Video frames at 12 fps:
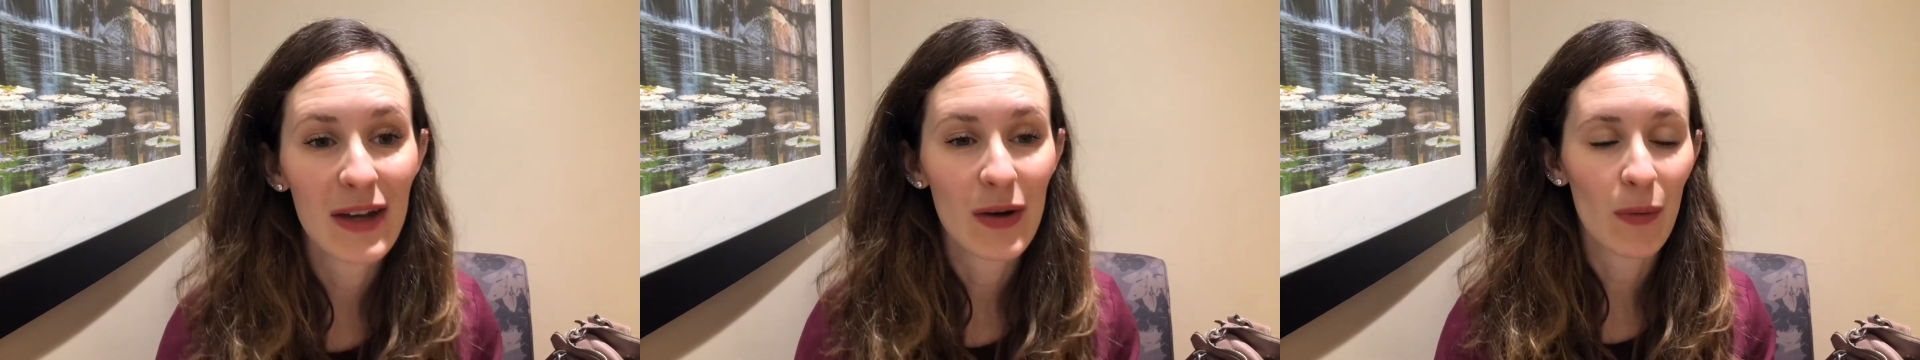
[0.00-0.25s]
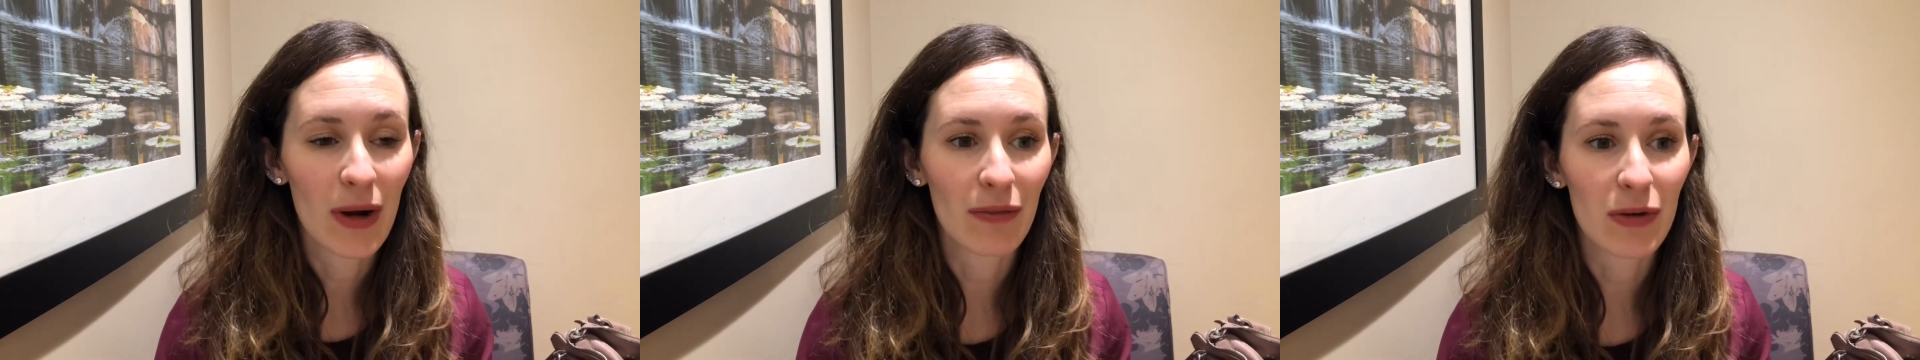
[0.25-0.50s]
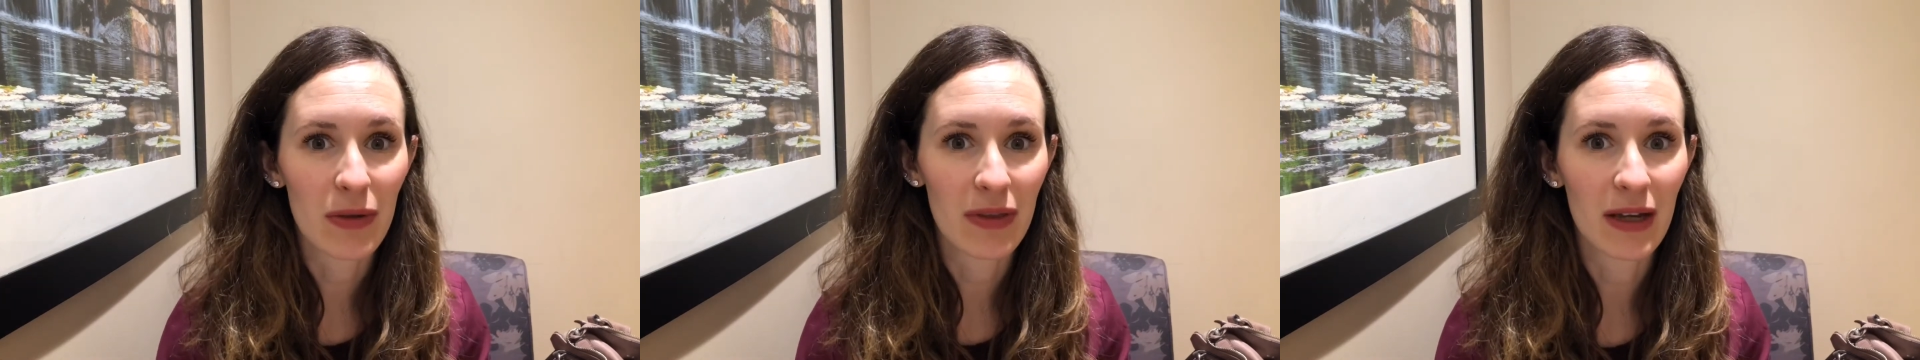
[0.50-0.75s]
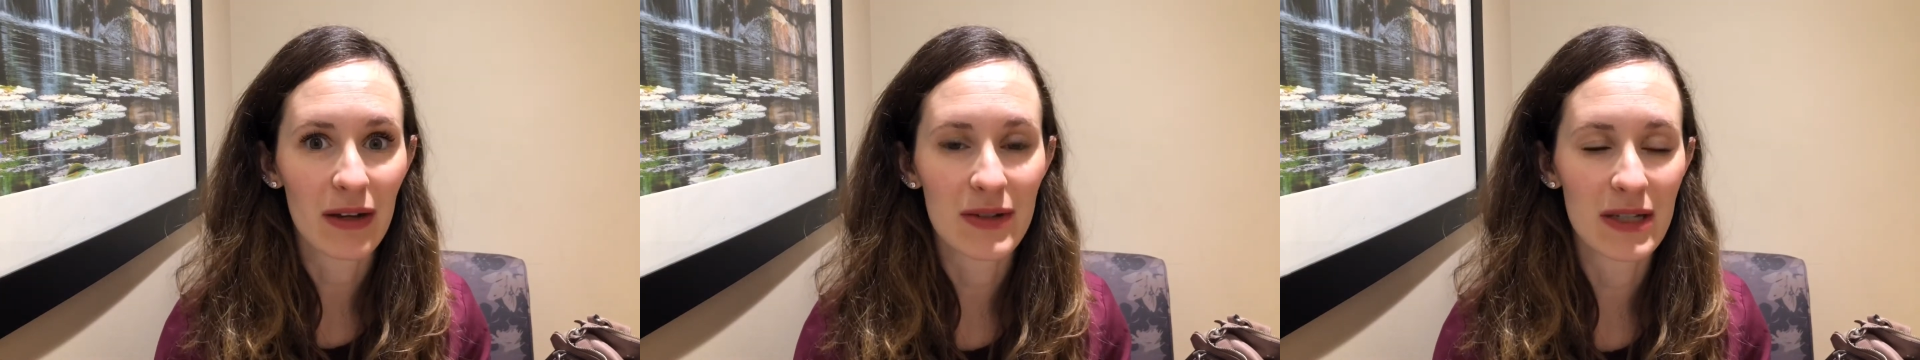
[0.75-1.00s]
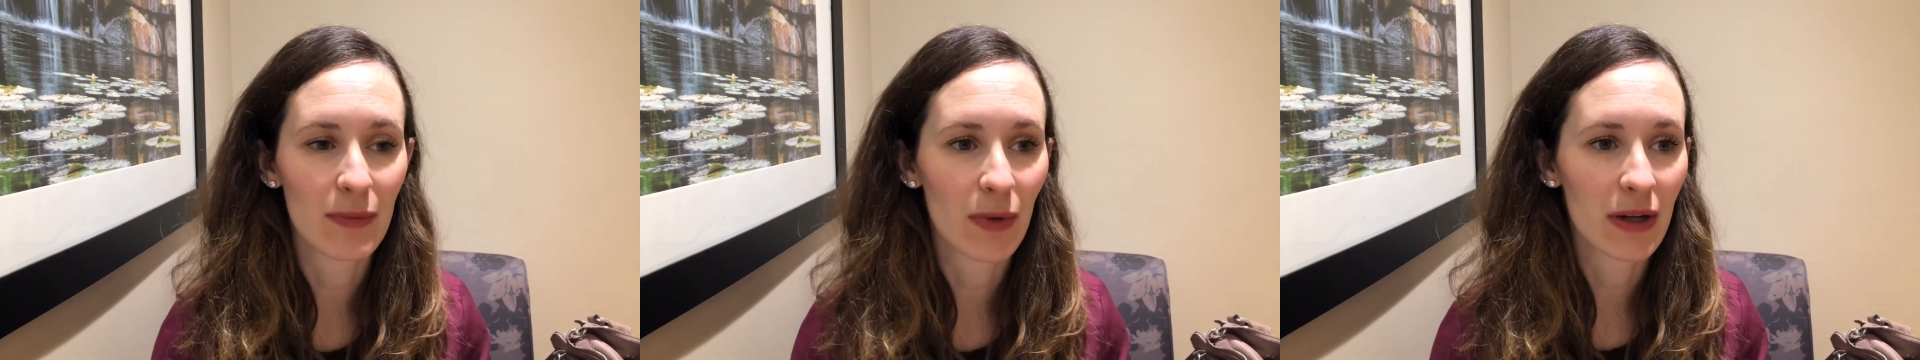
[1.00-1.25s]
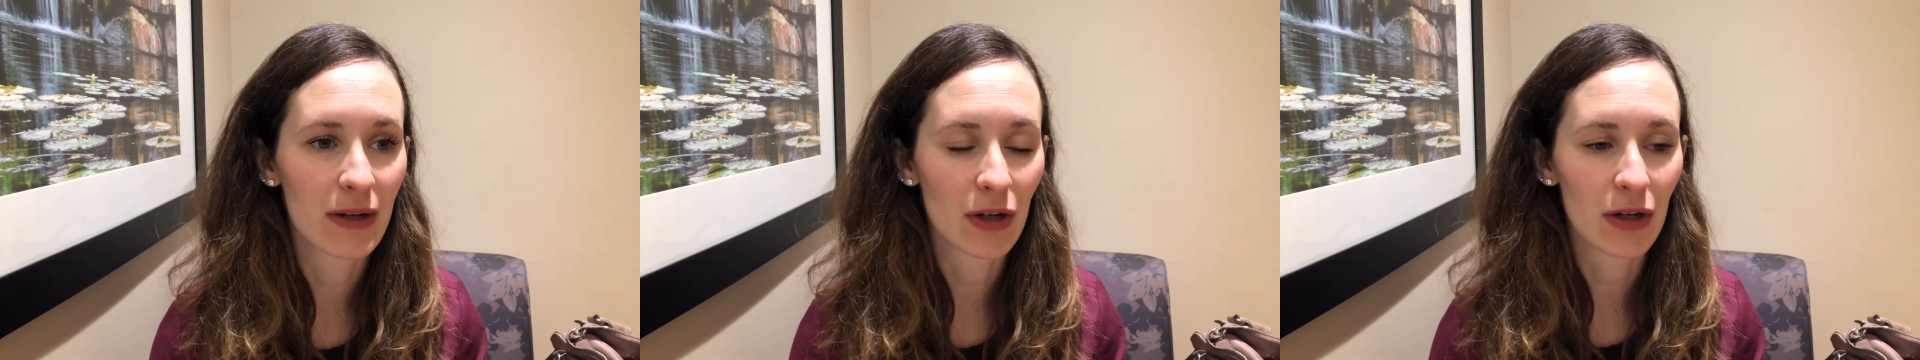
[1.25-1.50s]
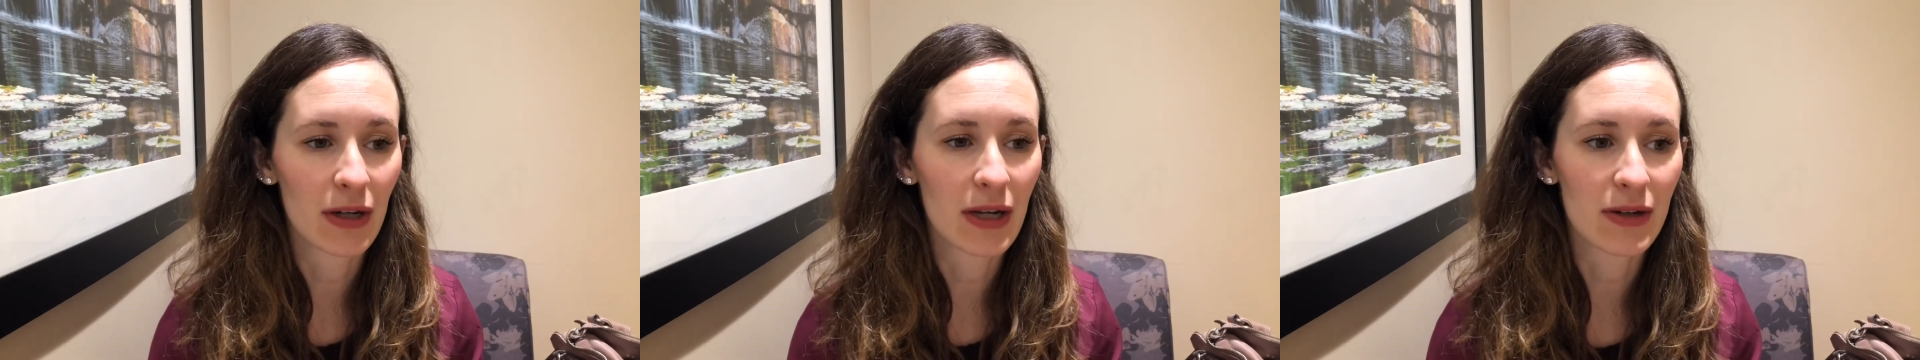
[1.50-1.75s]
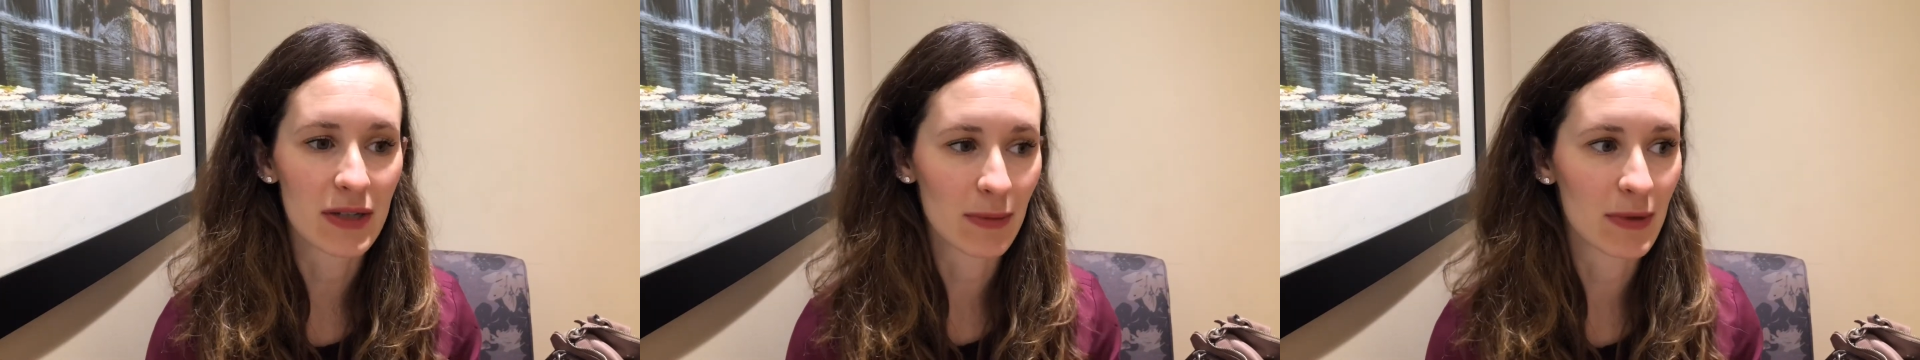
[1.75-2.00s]
Whenever you think of someone or
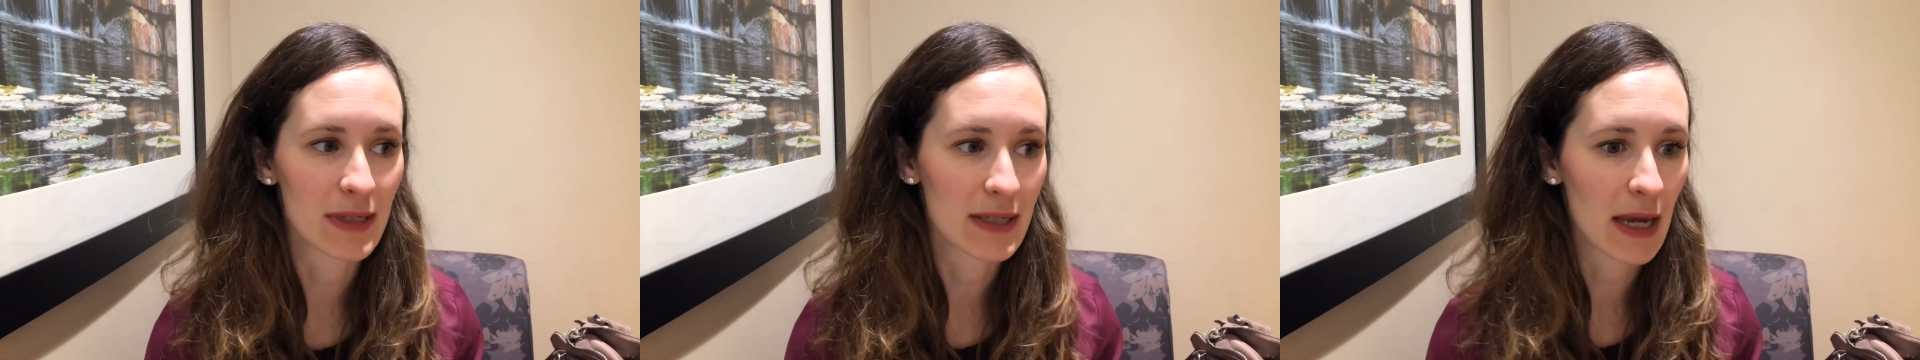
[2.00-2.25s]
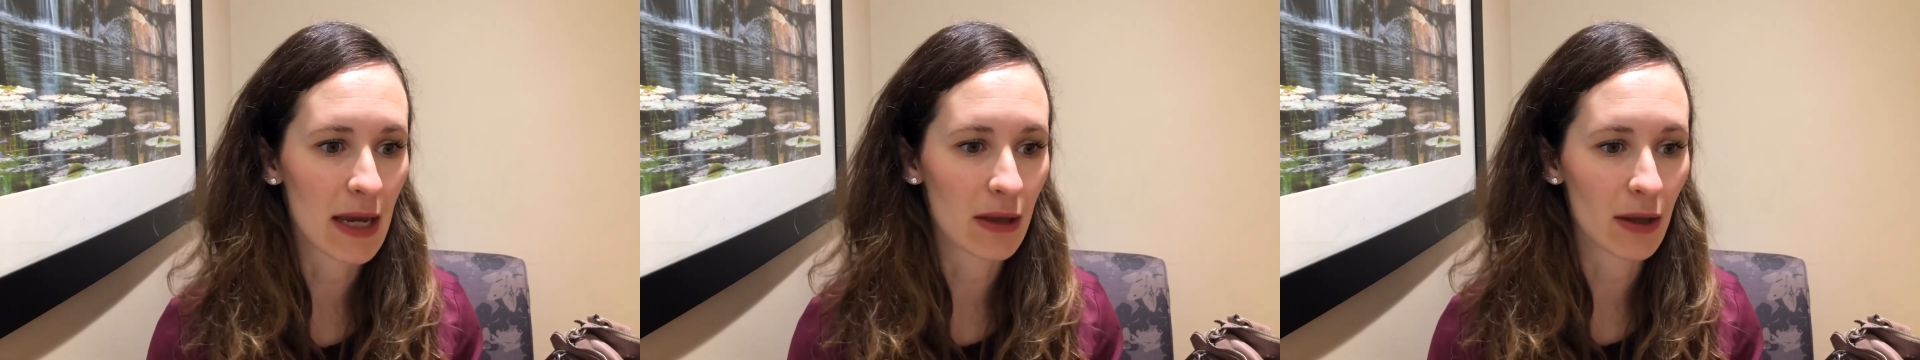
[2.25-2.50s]
hear someone say,